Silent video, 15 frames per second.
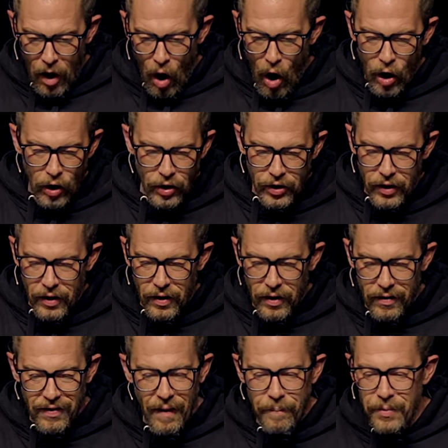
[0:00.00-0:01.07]
aren't
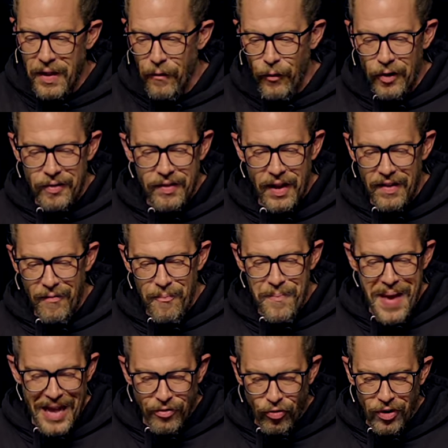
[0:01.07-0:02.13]
some different set of
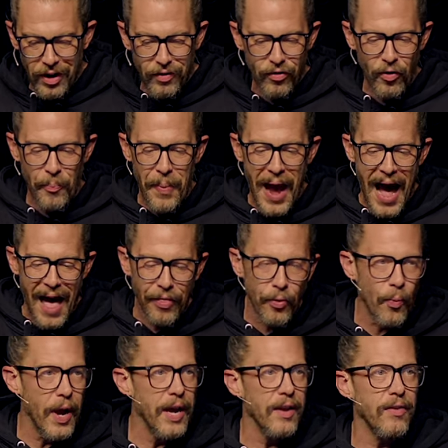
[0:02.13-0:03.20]
metrics or
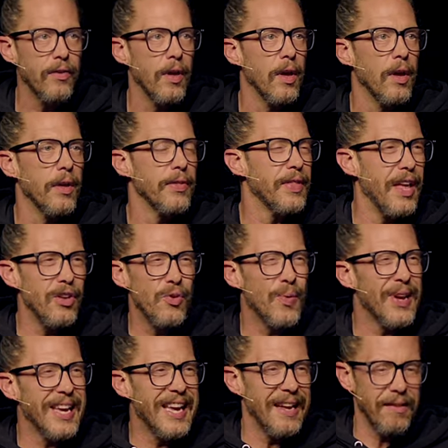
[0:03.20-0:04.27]
pathways that you
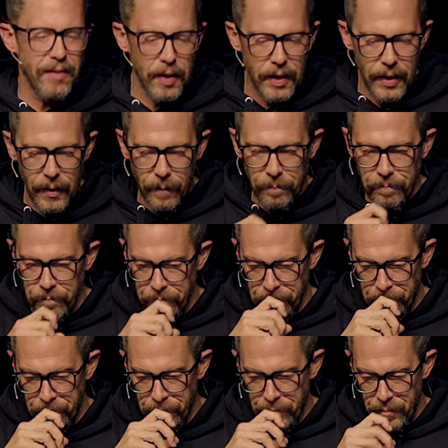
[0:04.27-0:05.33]
can get to him.
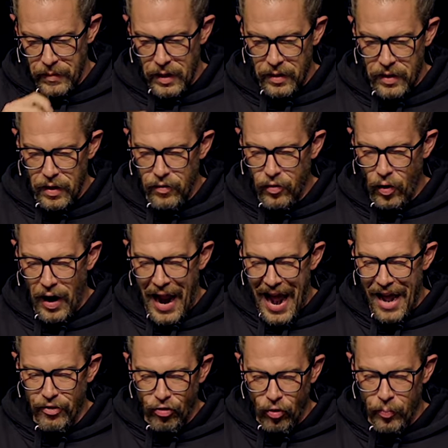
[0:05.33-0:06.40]
These are
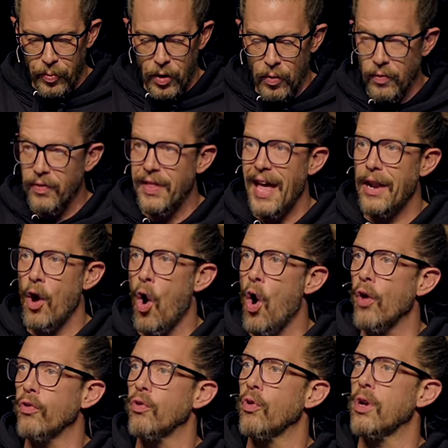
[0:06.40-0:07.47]
attributes that
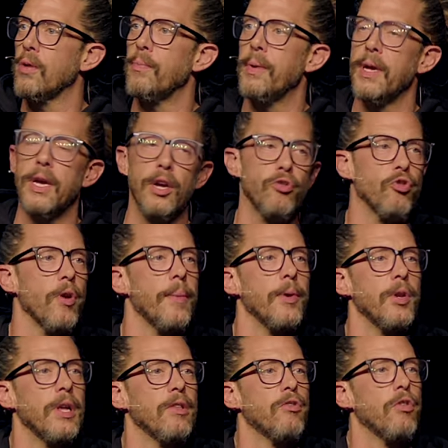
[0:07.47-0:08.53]
also can be
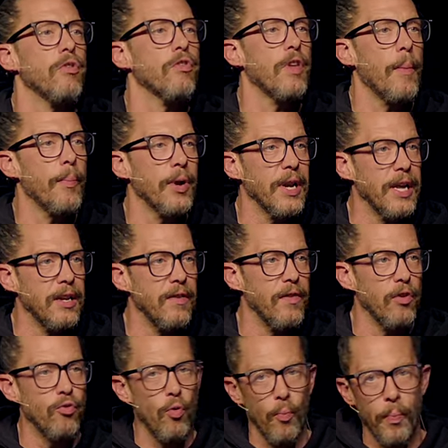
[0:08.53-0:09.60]
attributed to separate
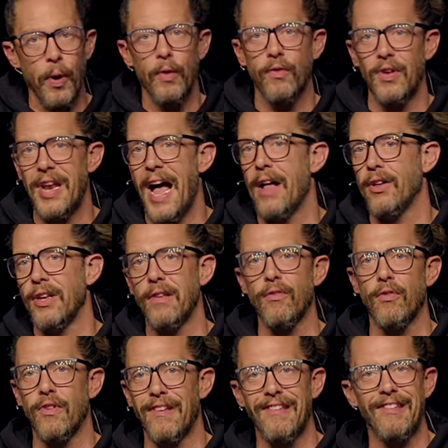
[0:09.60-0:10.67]
individual personalities
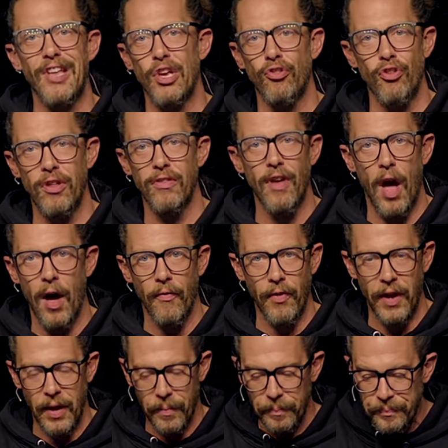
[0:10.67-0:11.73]
or distinctions of
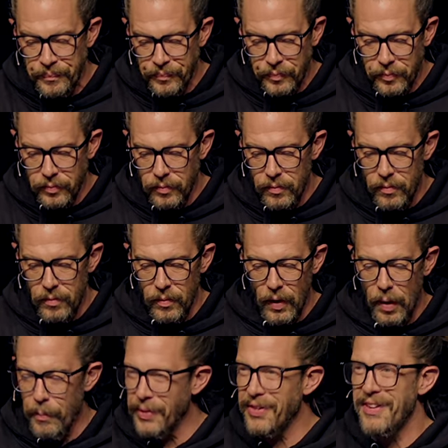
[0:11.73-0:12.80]
him,
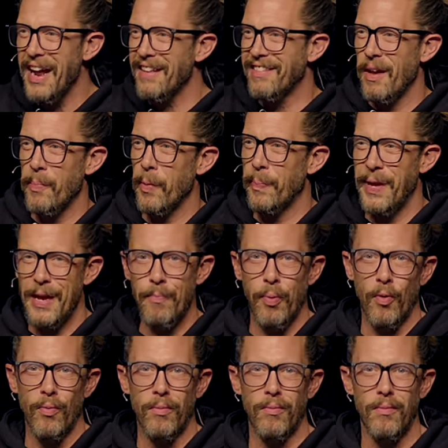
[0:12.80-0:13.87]
but they're not separate
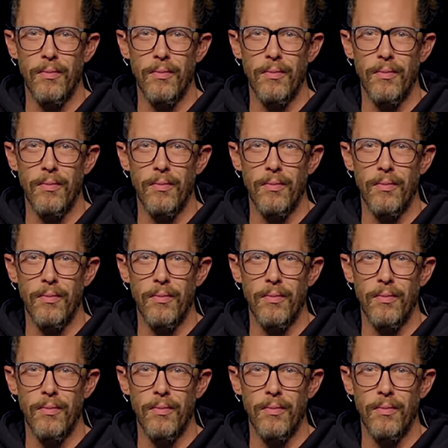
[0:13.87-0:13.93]
people.